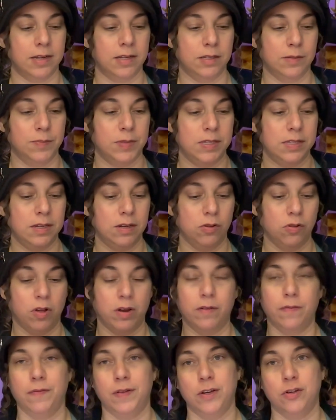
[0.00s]
It's missing a
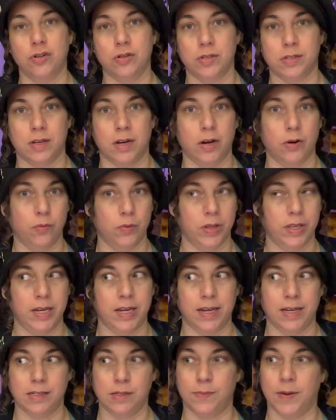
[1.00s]
lot of features that I really
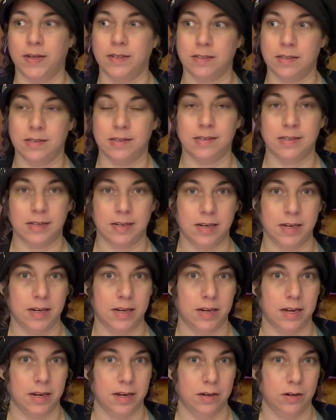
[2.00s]
expect to
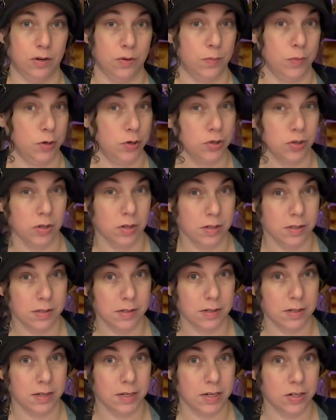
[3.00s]
see in commercial
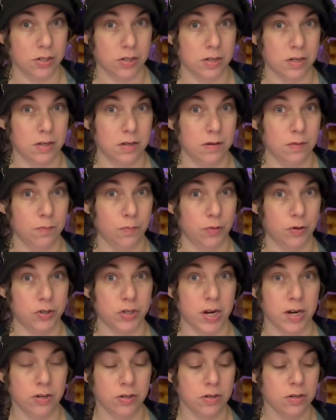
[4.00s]
installation
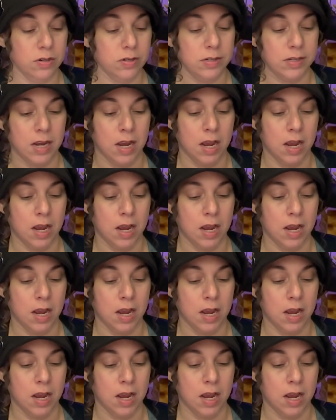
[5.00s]
projectors.